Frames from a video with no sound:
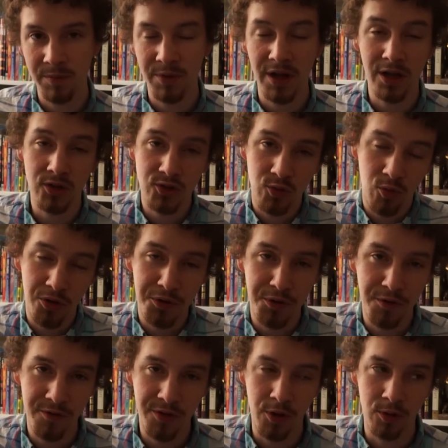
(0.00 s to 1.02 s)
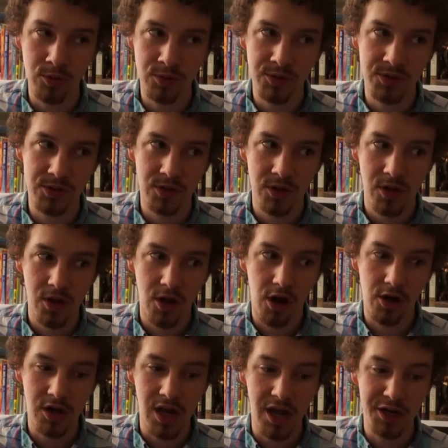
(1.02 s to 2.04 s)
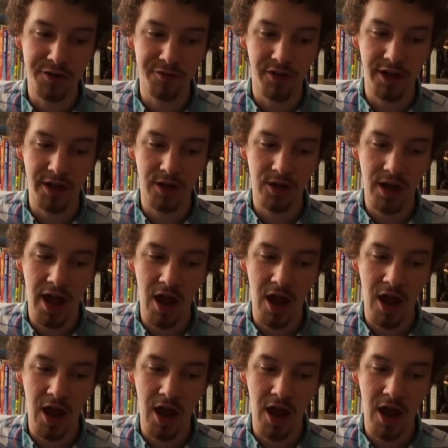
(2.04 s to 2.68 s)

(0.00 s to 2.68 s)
But I also wonder if those are kind of like